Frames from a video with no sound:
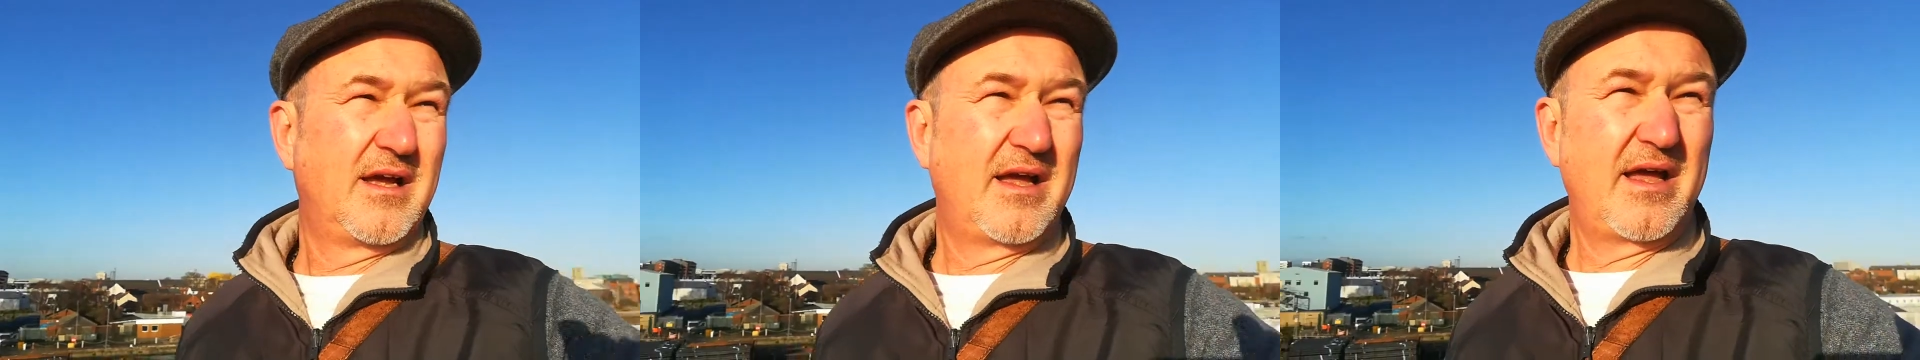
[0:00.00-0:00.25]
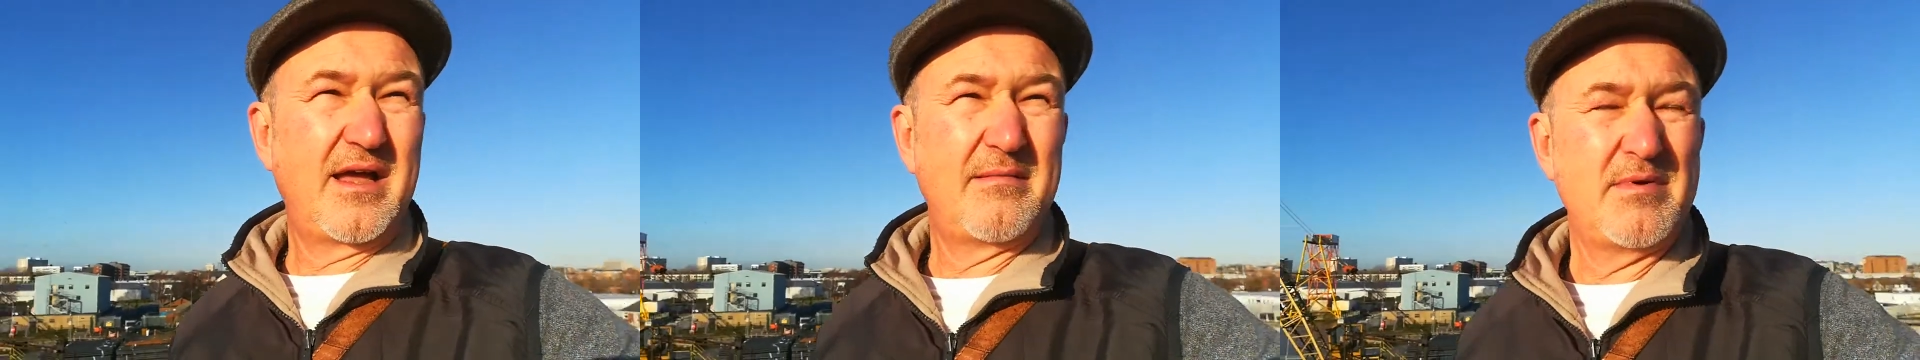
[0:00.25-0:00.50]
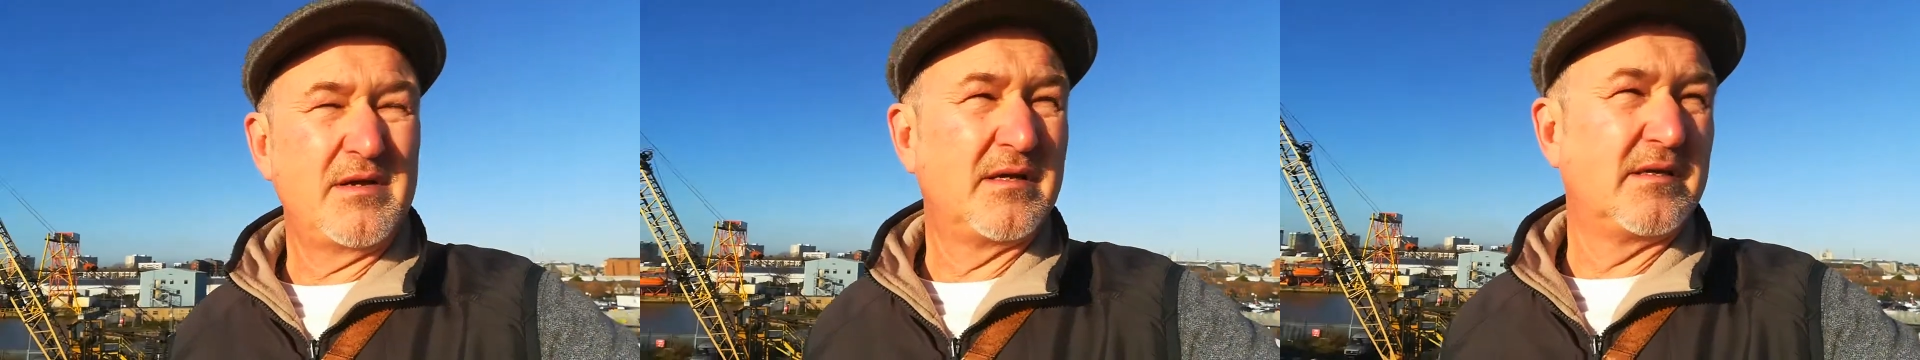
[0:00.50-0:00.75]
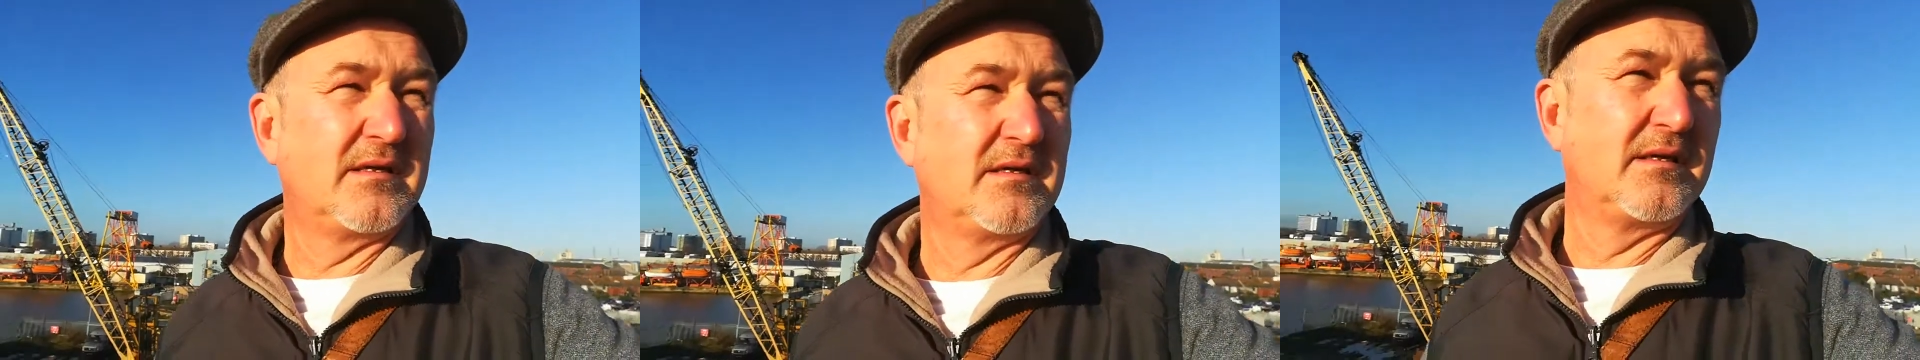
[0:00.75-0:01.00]
Um,
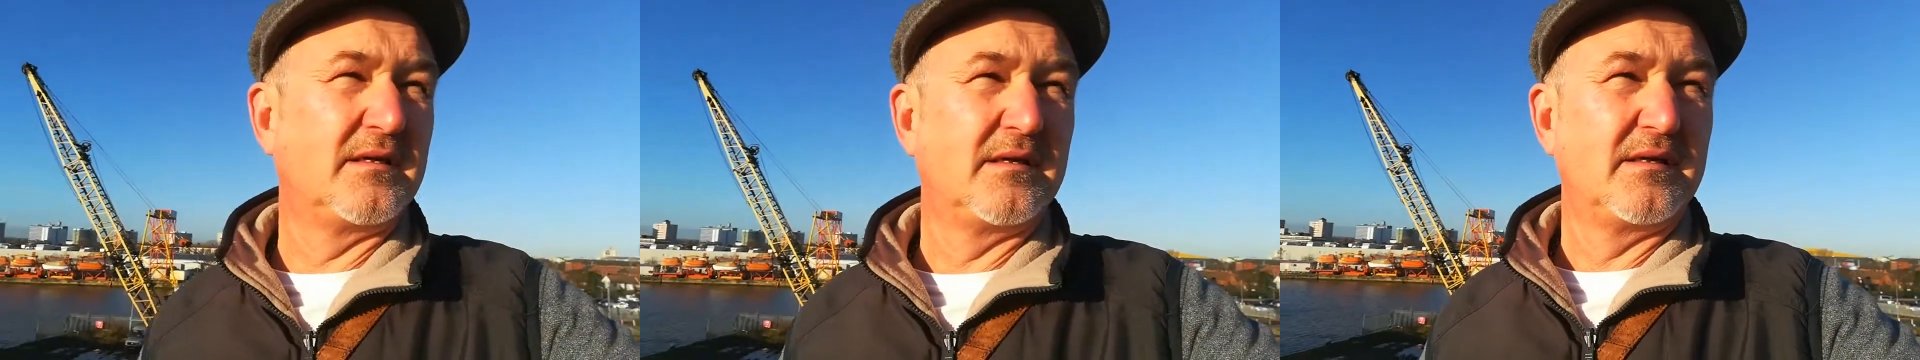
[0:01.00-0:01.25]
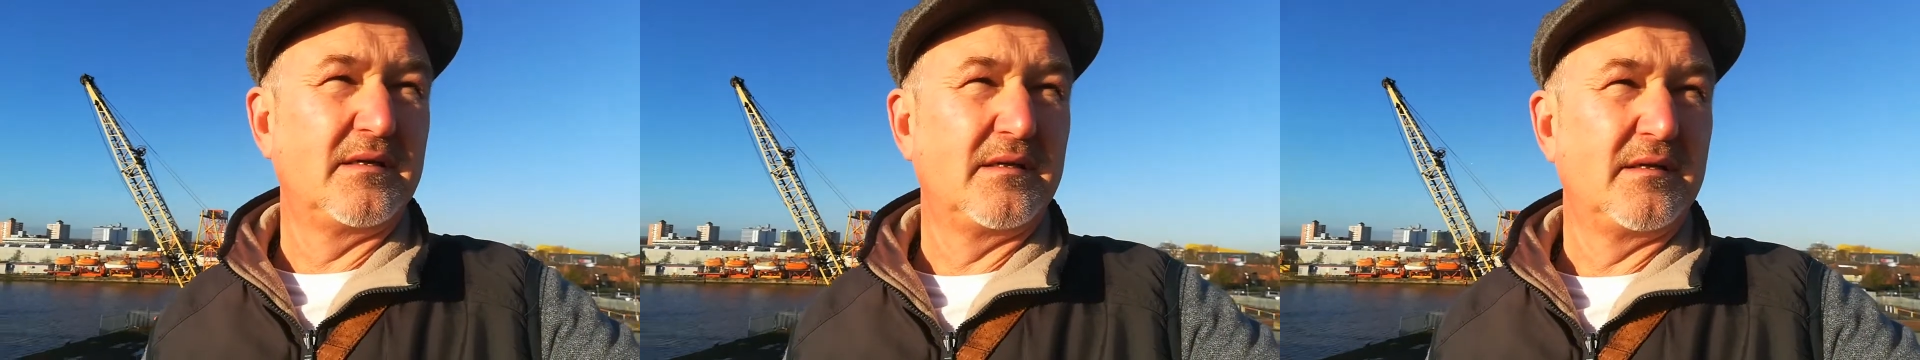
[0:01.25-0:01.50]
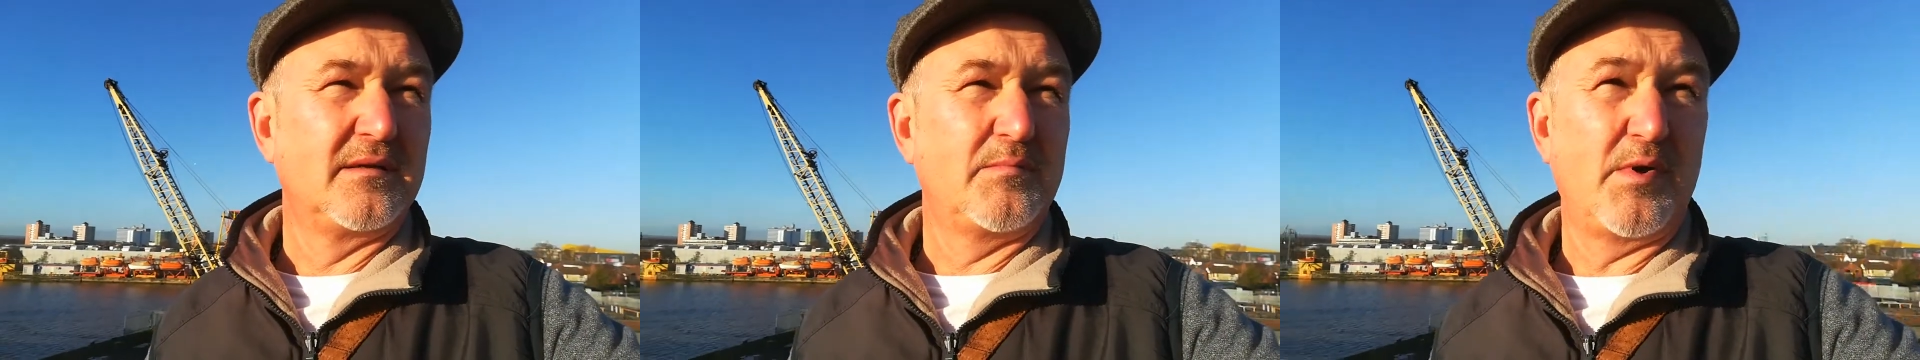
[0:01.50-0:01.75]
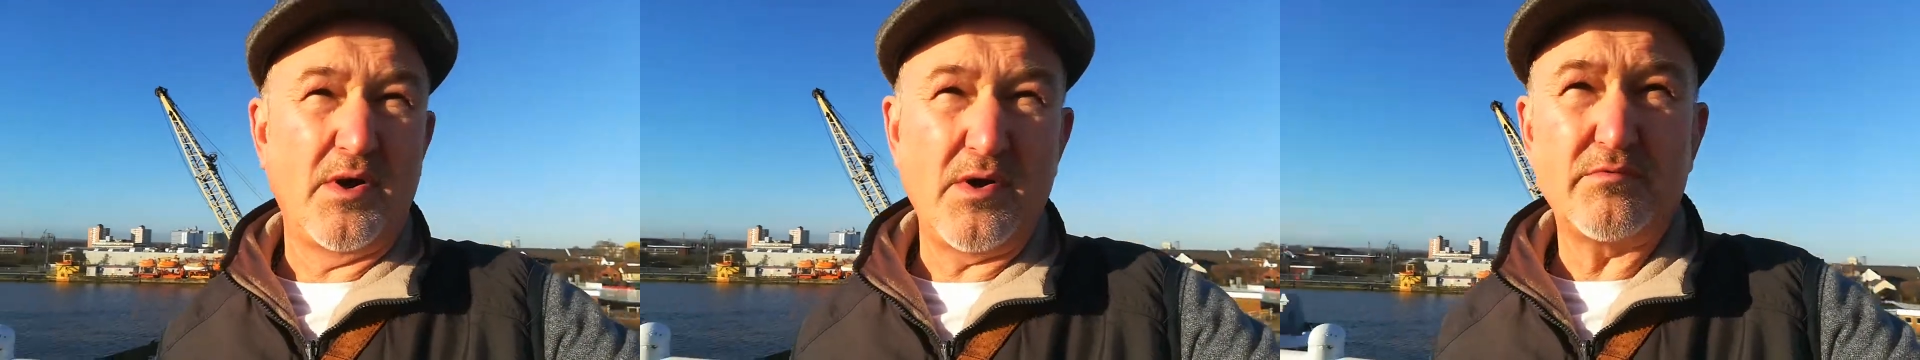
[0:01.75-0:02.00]

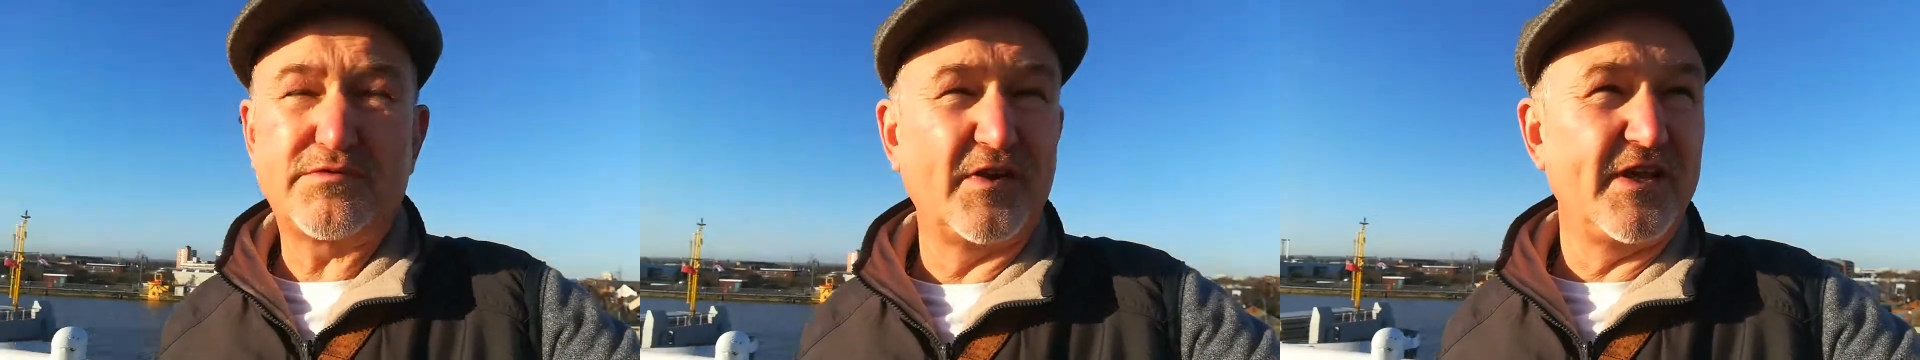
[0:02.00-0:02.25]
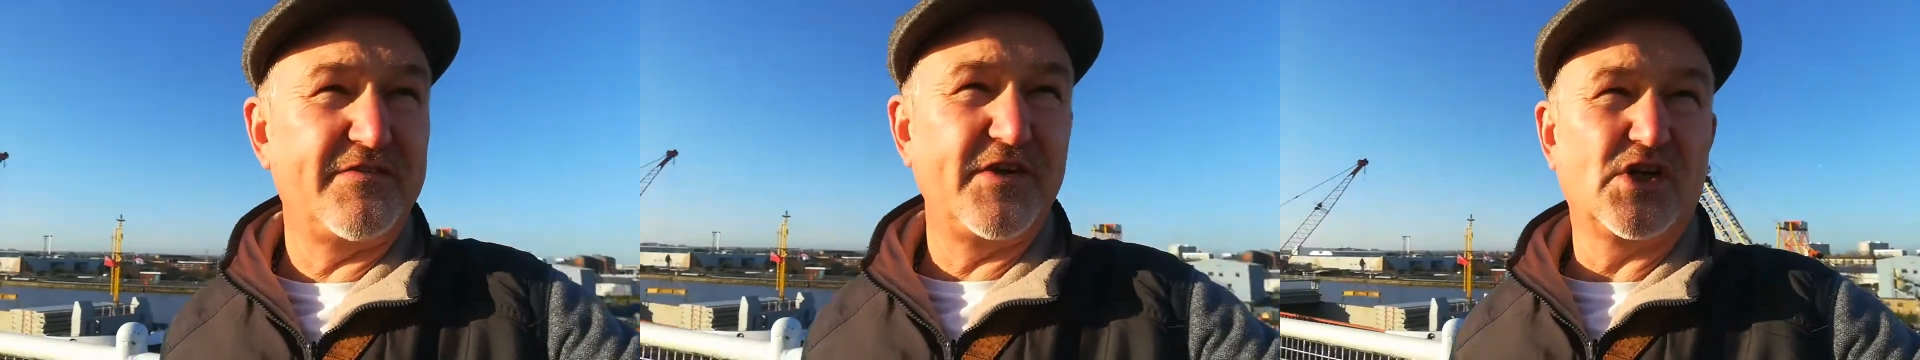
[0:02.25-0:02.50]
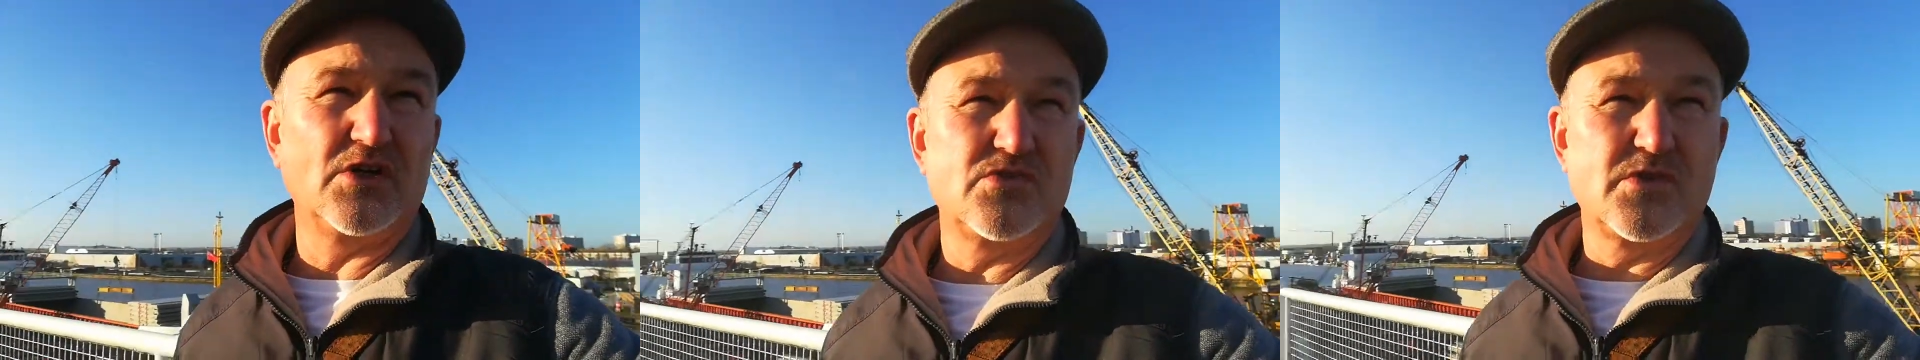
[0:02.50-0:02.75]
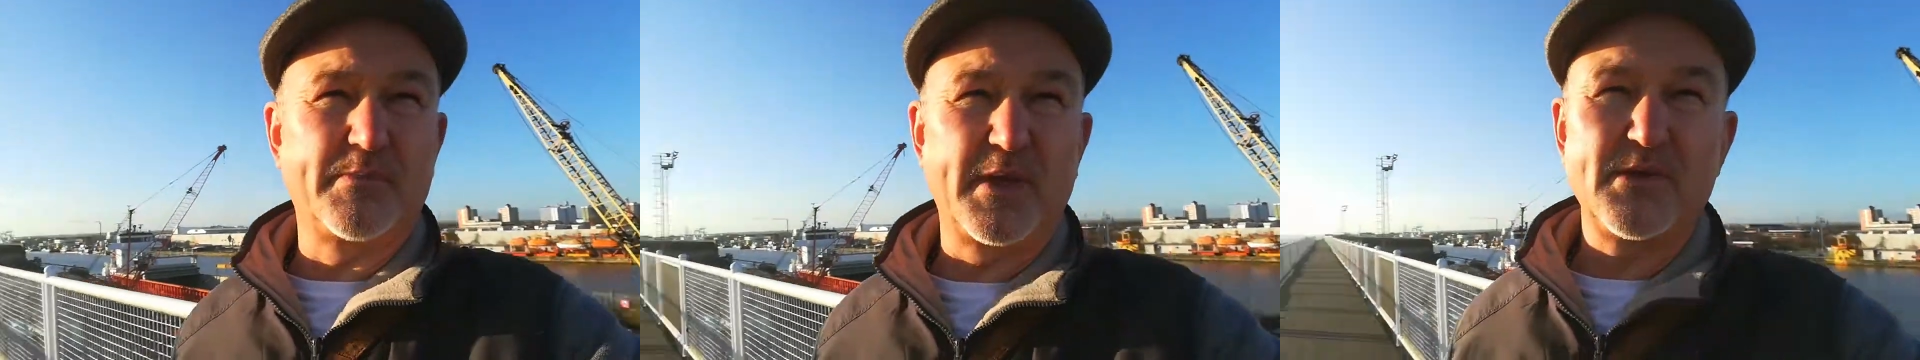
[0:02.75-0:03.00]
but hopefully if you
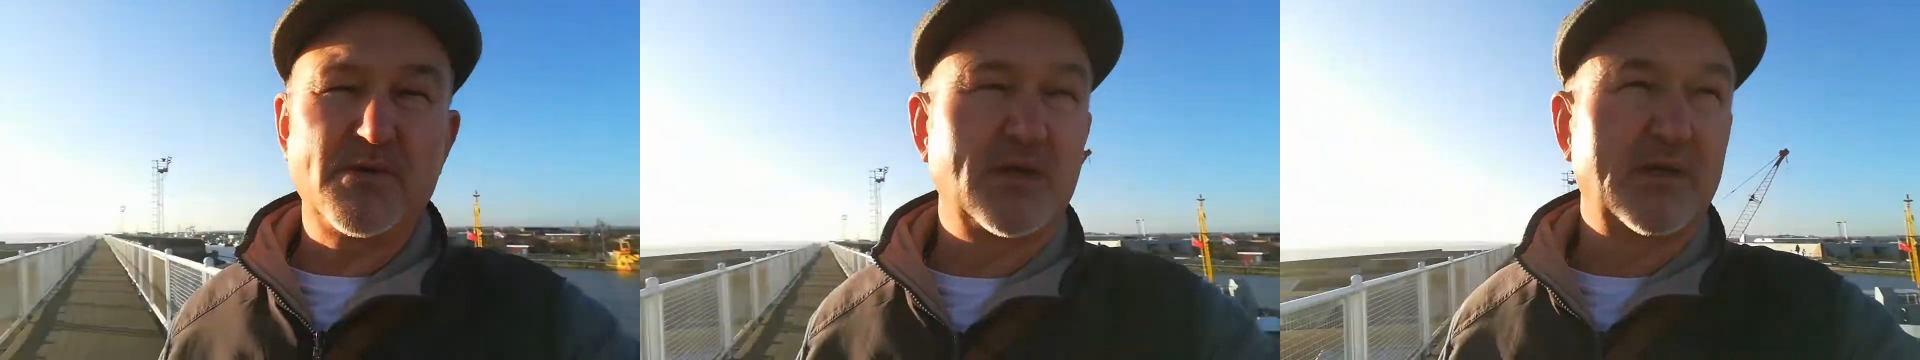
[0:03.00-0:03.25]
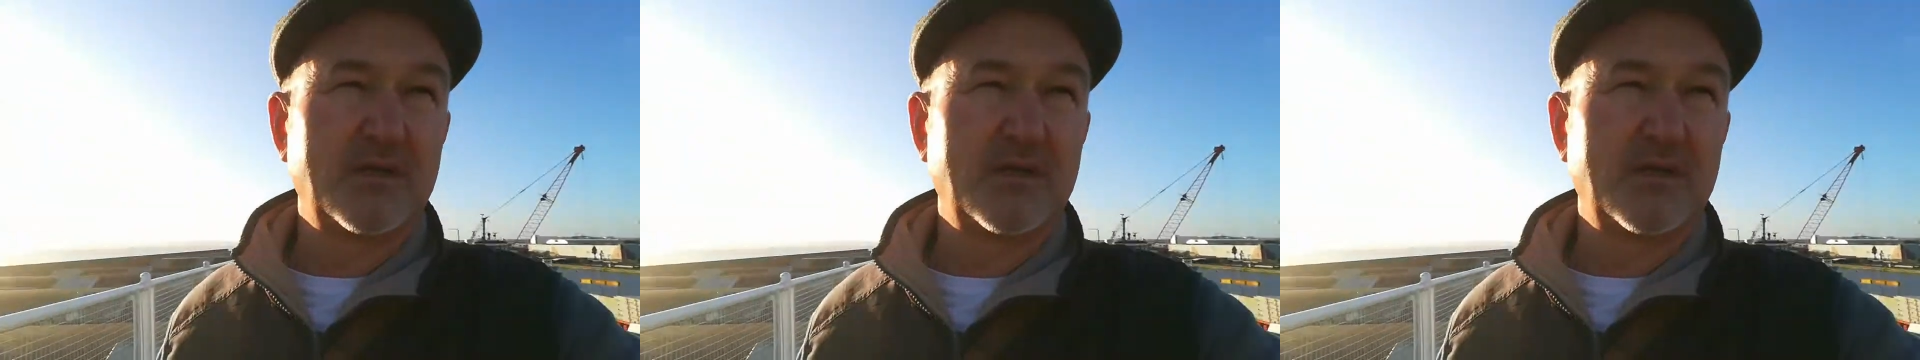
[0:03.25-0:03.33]
contribute,